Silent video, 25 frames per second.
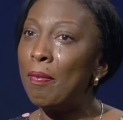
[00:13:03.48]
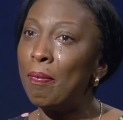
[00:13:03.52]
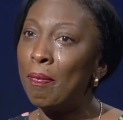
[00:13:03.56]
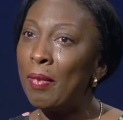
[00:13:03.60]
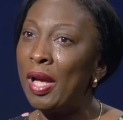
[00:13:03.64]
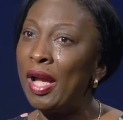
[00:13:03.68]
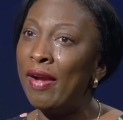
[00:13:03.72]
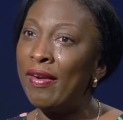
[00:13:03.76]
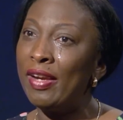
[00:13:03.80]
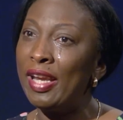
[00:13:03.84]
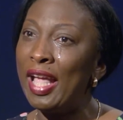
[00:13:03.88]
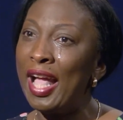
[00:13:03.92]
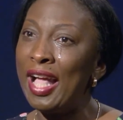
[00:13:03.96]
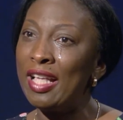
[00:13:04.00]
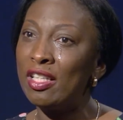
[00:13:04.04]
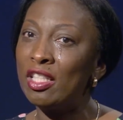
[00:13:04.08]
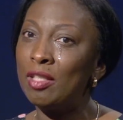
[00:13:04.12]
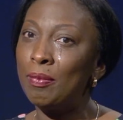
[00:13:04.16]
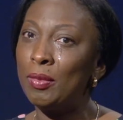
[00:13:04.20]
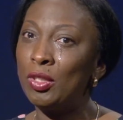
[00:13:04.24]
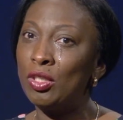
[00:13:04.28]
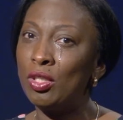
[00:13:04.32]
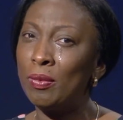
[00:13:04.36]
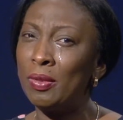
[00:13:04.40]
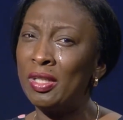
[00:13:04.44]
married, it has to
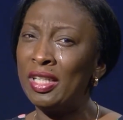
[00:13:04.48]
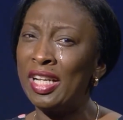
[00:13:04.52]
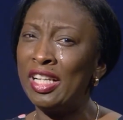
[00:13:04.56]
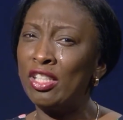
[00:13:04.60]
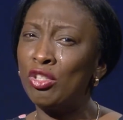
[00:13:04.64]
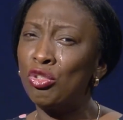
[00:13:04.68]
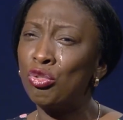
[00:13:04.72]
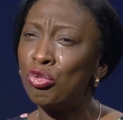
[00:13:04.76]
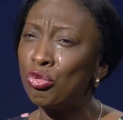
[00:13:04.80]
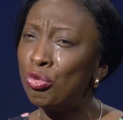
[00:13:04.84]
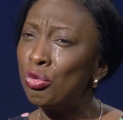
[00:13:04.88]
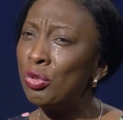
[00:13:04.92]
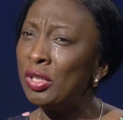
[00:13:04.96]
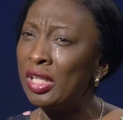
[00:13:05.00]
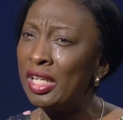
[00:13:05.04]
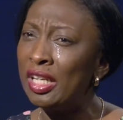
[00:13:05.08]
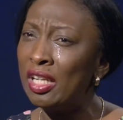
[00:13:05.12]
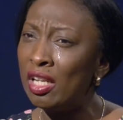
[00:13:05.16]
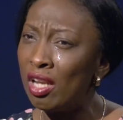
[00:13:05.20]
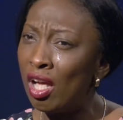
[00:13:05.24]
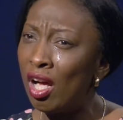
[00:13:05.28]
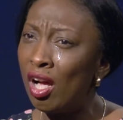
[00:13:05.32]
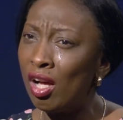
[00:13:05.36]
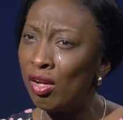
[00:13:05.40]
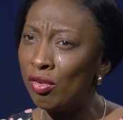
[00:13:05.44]
be someone I truly
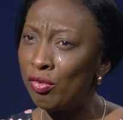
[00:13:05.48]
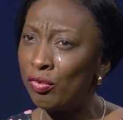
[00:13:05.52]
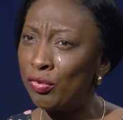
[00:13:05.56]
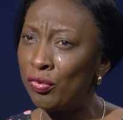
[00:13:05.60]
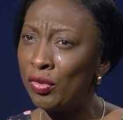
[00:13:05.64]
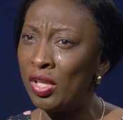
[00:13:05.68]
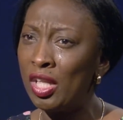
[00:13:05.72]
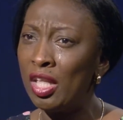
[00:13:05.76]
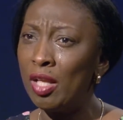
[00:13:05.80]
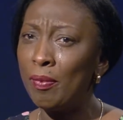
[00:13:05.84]
love,